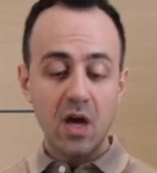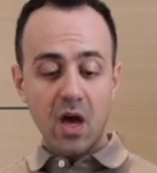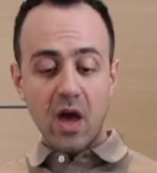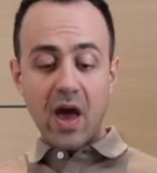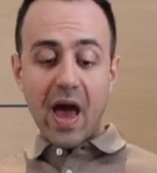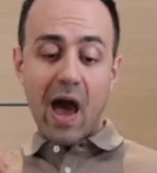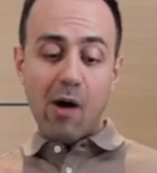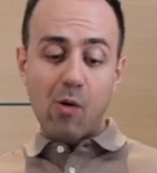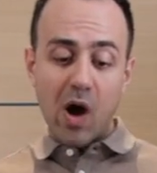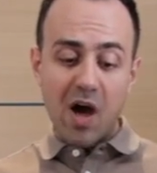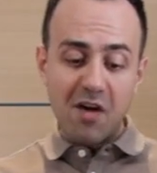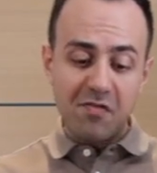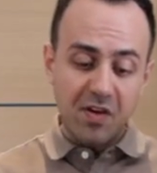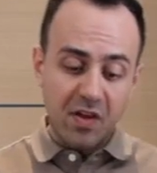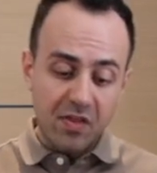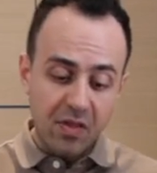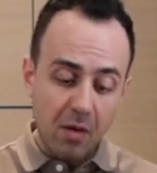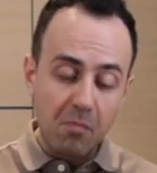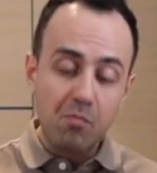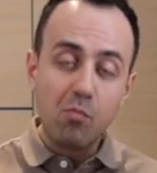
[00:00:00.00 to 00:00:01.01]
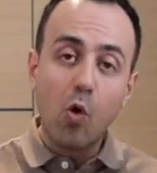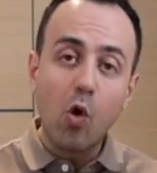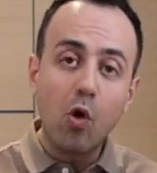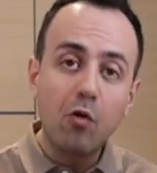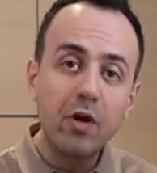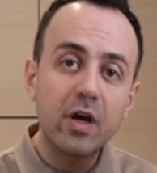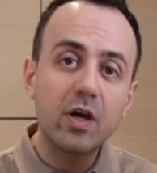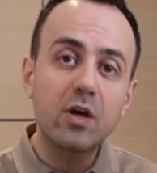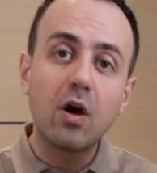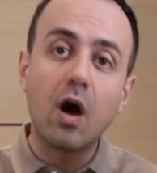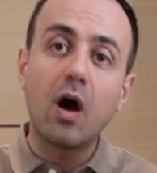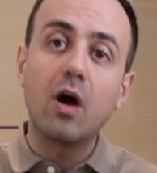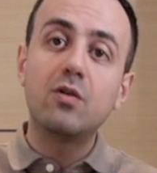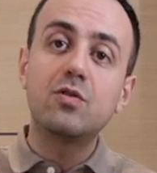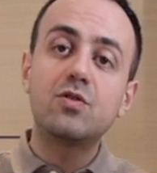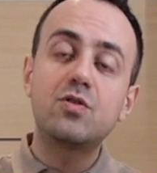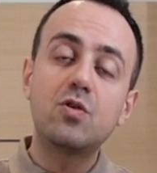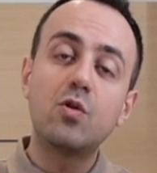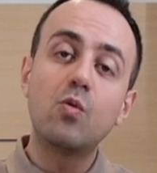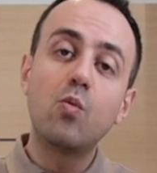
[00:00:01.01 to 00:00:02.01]
However, the more it
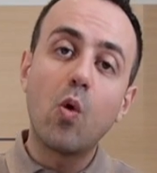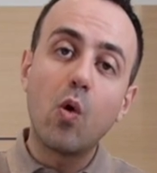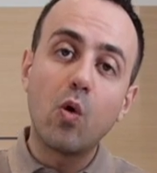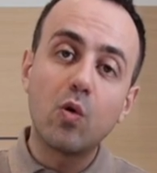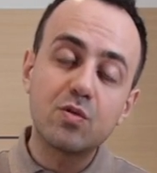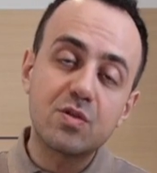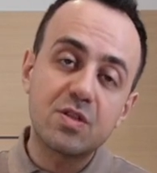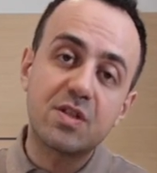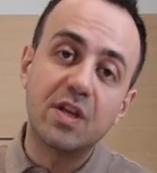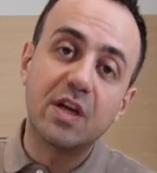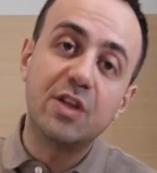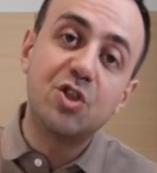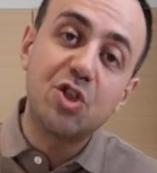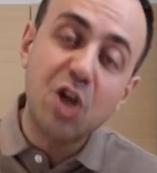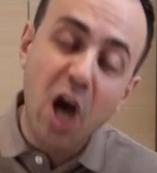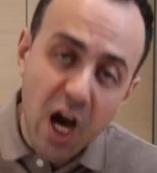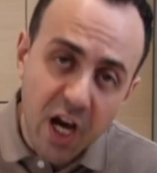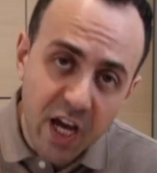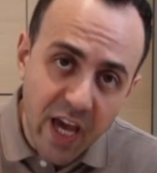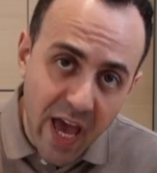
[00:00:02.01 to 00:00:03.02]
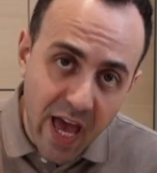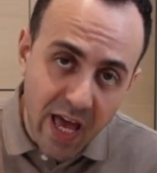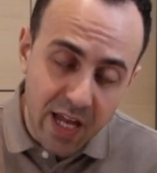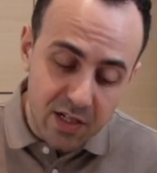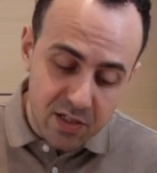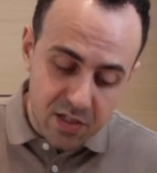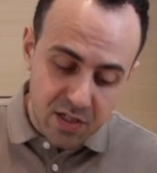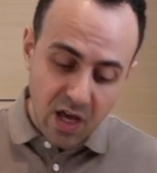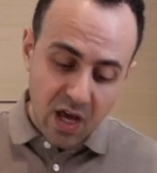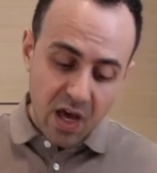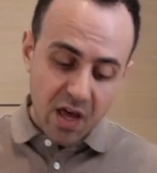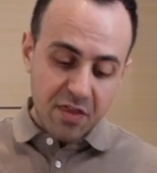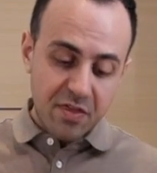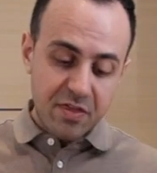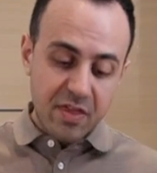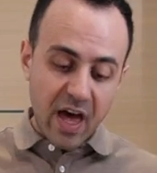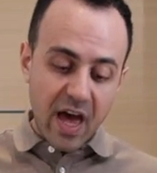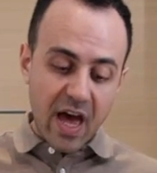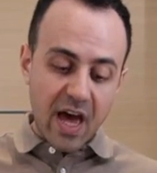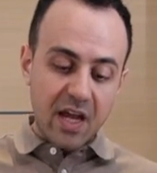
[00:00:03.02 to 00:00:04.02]
goes towards the chuck end,
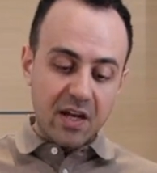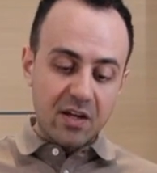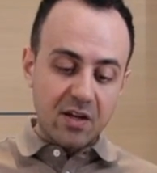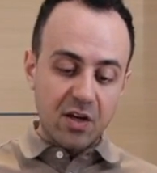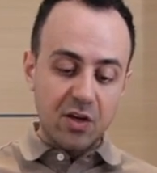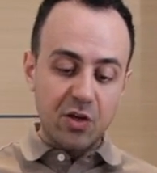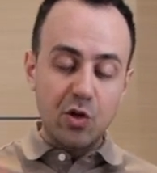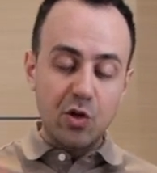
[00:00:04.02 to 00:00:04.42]
then